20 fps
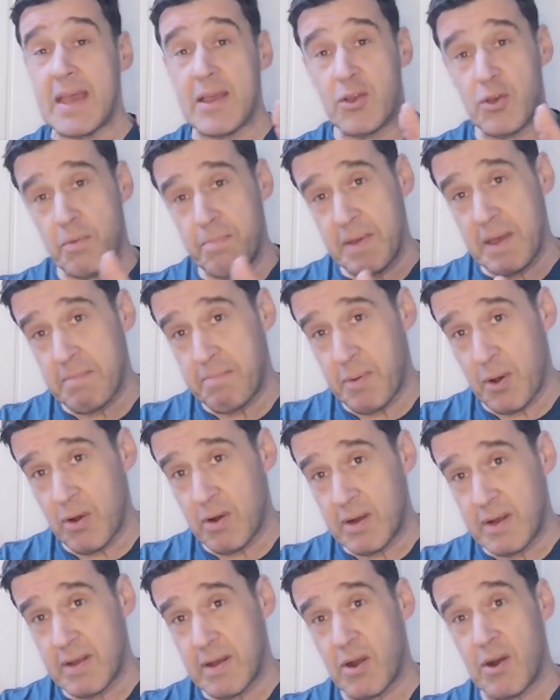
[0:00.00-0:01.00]
It could be a
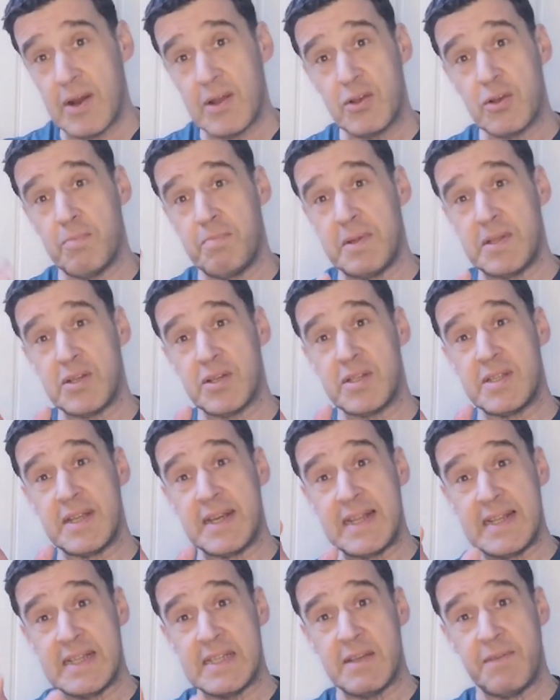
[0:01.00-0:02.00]
book, or it could be just
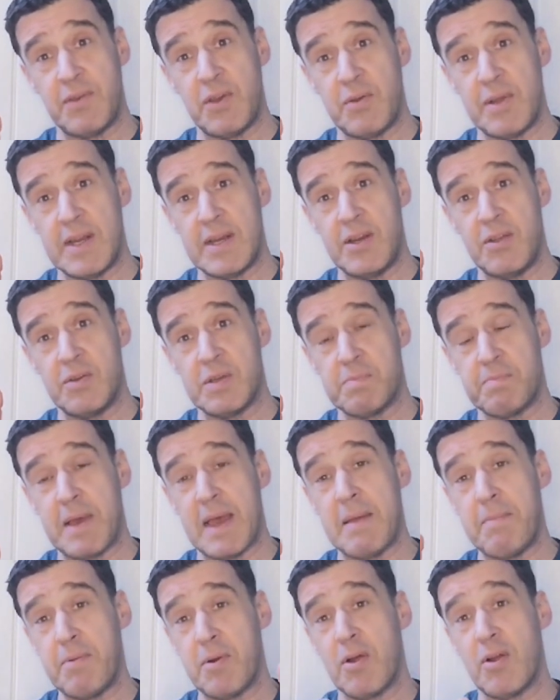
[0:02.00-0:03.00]
an interview in a
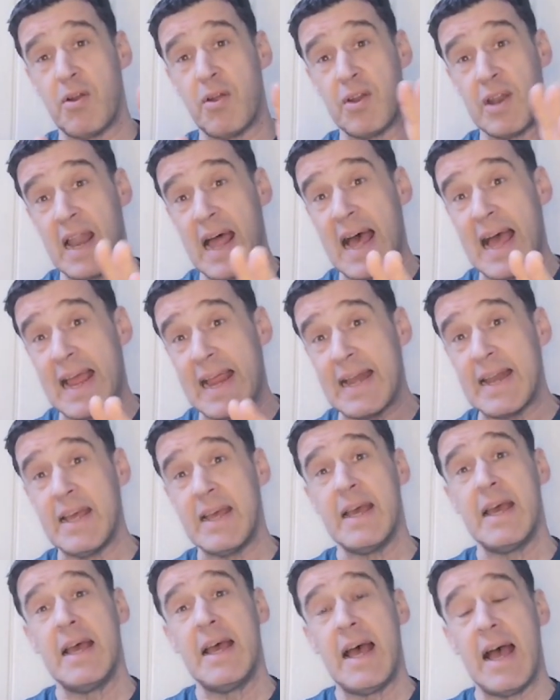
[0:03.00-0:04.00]
newspaper or online,